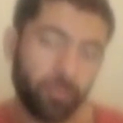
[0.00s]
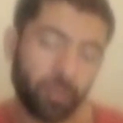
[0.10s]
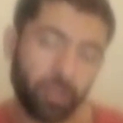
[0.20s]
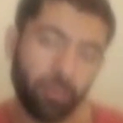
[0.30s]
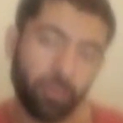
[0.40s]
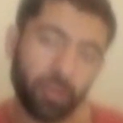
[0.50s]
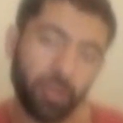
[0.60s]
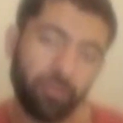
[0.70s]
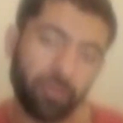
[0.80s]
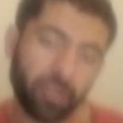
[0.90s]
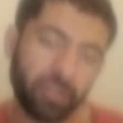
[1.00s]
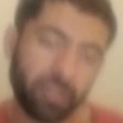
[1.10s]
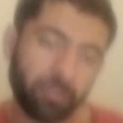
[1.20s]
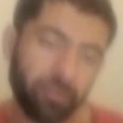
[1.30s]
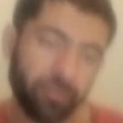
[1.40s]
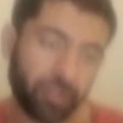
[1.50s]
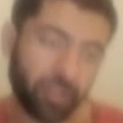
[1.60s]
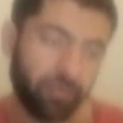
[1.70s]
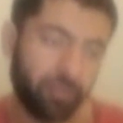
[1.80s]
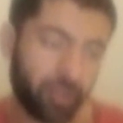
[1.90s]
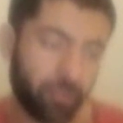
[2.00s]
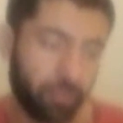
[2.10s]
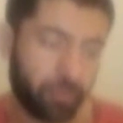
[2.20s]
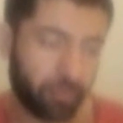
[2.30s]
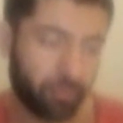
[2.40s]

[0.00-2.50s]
And I will love, accept, and forgive them.